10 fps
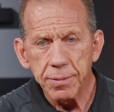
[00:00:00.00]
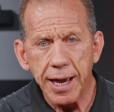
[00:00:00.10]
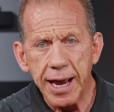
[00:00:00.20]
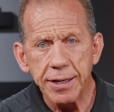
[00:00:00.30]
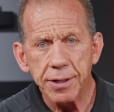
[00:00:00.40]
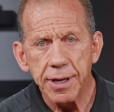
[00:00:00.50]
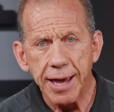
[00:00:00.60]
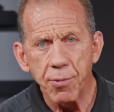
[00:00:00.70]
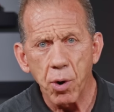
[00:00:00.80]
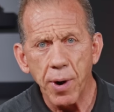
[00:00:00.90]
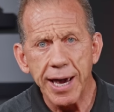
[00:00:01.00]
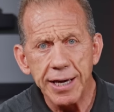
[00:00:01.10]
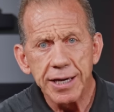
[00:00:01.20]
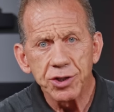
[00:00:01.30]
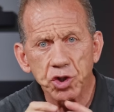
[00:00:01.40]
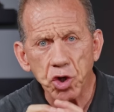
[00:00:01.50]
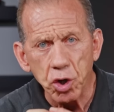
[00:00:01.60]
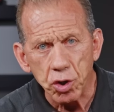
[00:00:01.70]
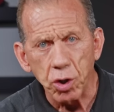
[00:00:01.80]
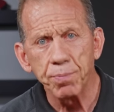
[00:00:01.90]
8 MOA
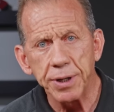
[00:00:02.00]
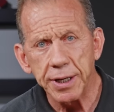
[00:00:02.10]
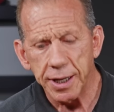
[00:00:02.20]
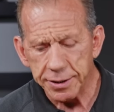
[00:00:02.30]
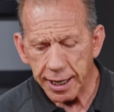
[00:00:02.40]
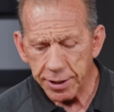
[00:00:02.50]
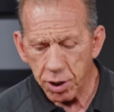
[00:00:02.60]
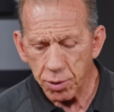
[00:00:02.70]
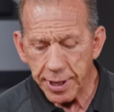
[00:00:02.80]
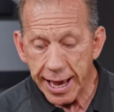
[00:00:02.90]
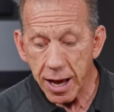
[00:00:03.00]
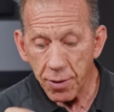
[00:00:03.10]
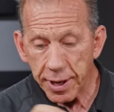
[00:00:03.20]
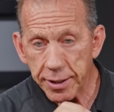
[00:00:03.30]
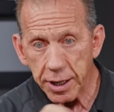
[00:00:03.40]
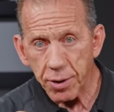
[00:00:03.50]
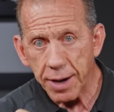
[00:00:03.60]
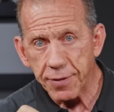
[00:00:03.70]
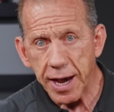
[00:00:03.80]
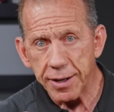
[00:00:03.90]
circle because I know now that, you know,
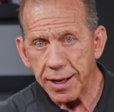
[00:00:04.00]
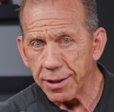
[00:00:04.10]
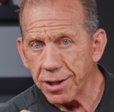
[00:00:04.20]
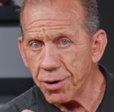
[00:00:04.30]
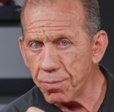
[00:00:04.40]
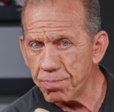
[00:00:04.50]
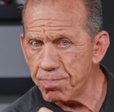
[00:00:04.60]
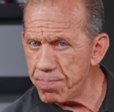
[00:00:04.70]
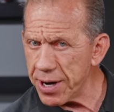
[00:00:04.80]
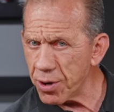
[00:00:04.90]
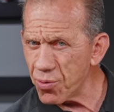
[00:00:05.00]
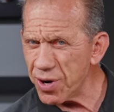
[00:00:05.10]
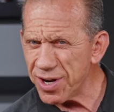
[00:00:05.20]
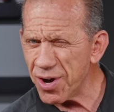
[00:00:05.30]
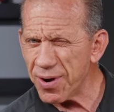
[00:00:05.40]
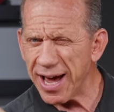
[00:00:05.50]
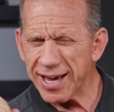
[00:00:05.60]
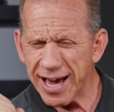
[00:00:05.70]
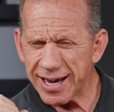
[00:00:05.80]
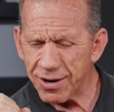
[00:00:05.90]
I've got a little bigger window and I,
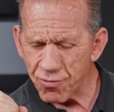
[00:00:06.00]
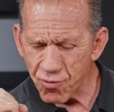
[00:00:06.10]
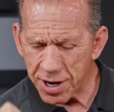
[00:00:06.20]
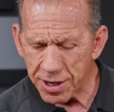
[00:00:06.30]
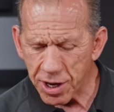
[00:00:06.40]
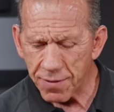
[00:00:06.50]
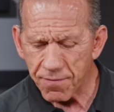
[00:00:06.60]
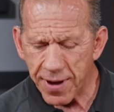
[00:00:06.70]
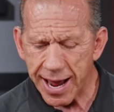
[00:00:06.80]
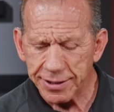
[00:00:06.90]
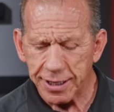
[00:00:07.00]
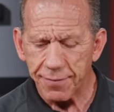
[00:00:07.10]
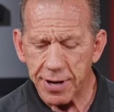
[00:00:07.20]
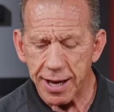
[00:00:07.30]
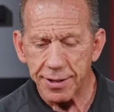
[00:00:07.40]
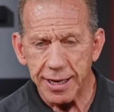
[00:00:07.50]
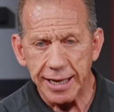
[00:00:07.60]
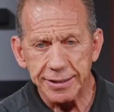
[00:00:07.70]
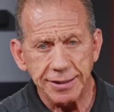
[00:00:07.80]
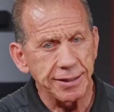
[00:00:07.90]
I can run and gun fast and I've got you know,
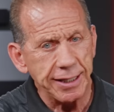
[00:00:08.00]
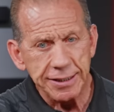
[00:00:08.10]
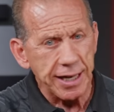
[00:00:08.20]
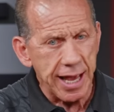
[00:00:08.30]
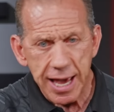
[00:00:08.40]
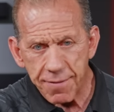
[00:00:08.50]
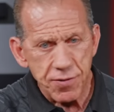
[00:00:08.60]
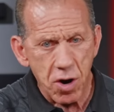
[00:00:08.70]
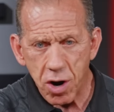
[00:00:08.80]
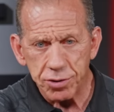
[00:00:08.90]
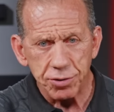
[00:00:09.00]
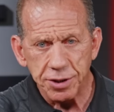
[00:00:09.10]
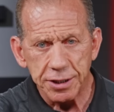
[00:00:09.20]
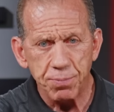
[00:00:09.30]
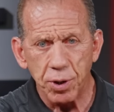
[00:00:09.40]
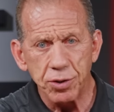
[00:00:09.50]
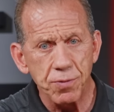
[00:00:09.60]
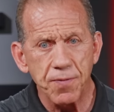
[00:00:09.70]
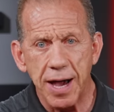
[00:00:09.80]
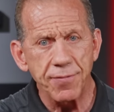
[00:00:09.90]
that's six and a half yards or
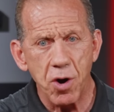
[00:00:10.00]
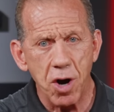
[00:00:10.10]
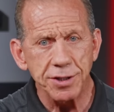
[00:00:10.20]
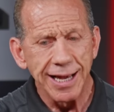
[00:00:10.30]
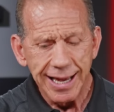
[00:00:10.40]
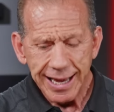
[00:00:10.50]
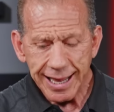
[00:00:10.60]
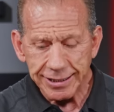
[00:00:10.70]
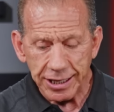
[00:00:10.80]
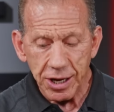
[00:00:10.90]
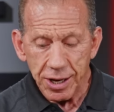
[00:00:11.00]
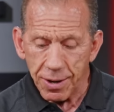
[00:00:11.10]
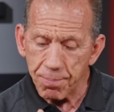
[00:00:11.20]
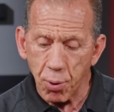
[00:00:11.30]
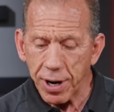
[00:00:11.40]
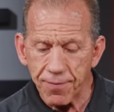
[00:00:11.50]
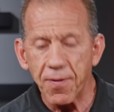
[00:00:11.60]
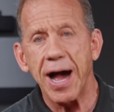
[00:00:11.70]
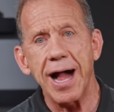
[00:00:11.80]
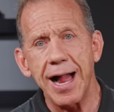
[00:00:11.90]
6.25 yards. That's a
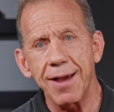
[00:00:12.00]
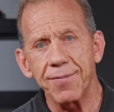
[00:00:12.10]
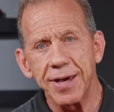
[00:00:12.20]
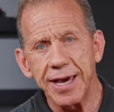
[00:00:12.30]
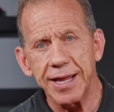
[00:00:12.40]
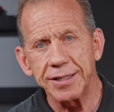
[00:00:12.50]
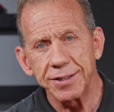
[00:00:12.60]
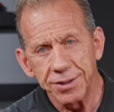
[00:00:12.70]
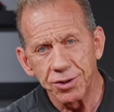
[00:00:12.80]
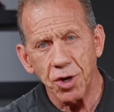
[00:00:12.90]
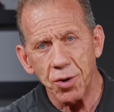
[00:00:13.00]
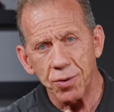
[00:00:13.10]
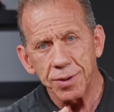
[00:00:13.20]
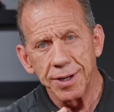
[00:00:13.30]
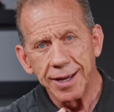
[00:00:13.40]
0.5 hitting zone,